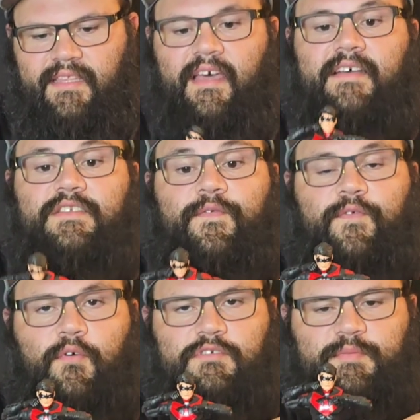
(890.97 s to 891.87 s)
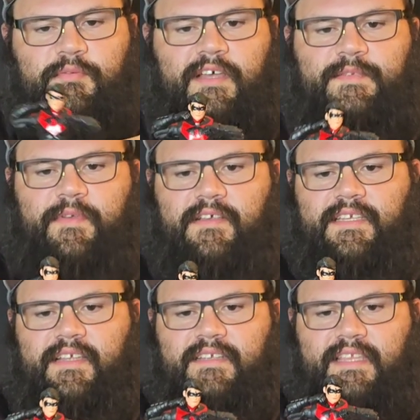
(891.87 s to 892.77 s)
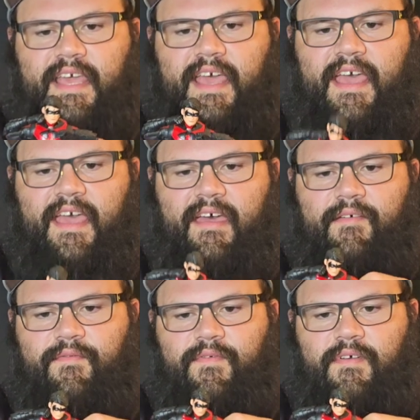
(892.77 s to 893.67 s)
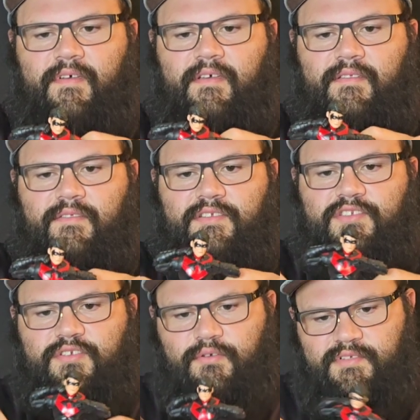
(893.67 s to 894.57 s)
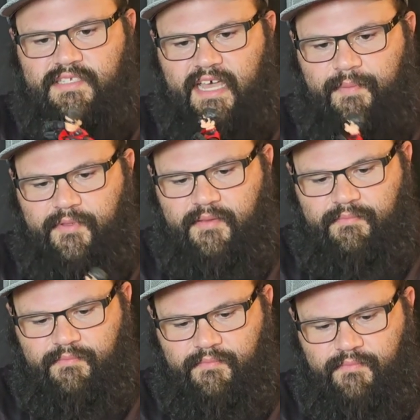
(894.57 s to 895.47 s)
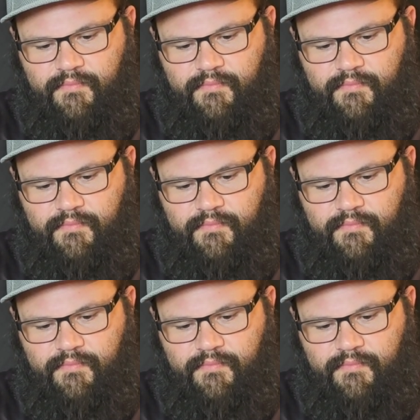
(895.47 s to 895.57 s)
He does the full splits because he doesn't have the suit stopping him.